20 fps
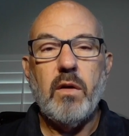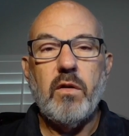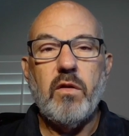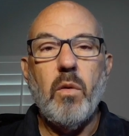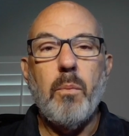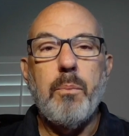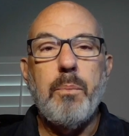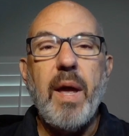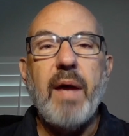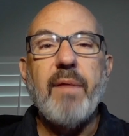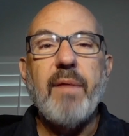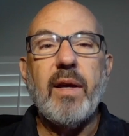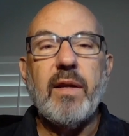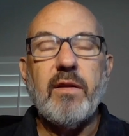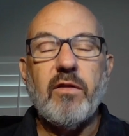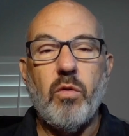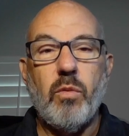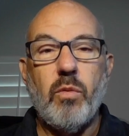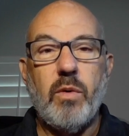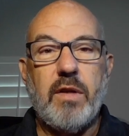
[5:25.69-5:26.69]
to
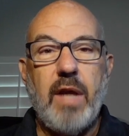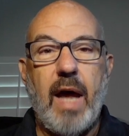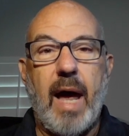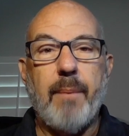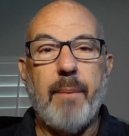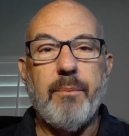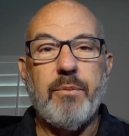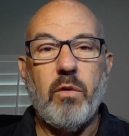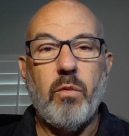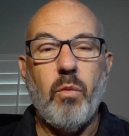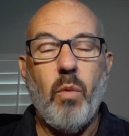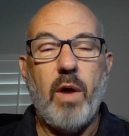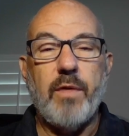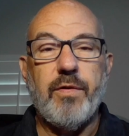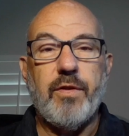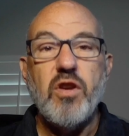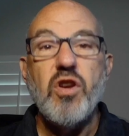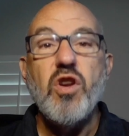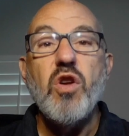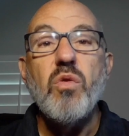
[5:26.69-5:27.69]
pivot, to adapt to
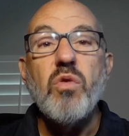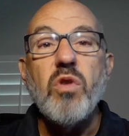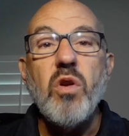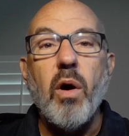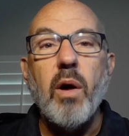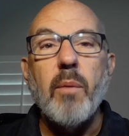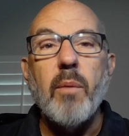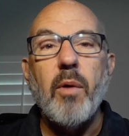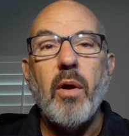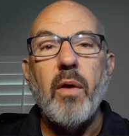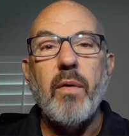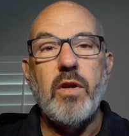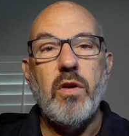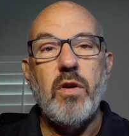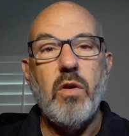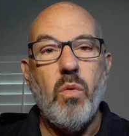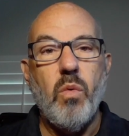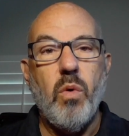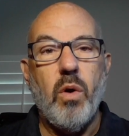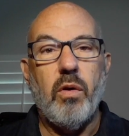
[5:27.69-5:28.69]
what the new normal and the
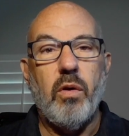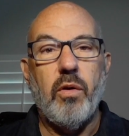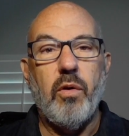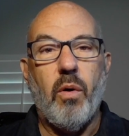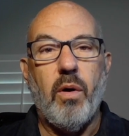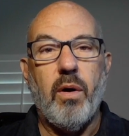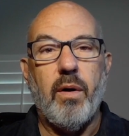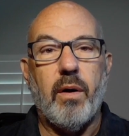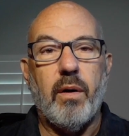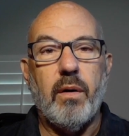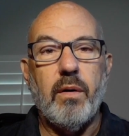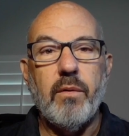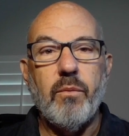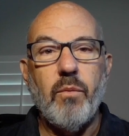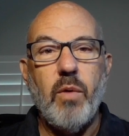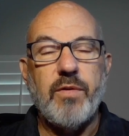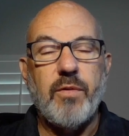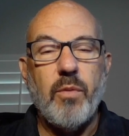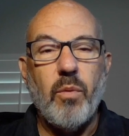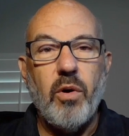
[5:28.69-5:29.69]
new world order,
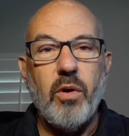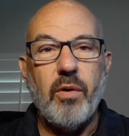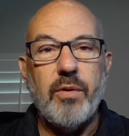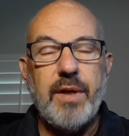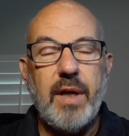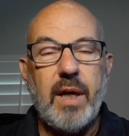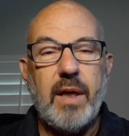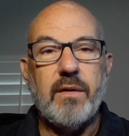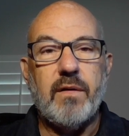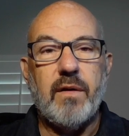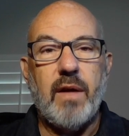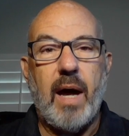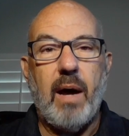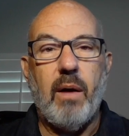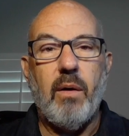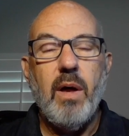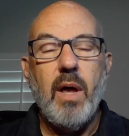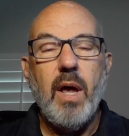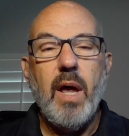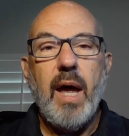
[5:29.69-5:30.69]
what the world needs
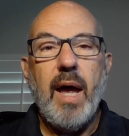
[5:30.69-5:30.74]
now.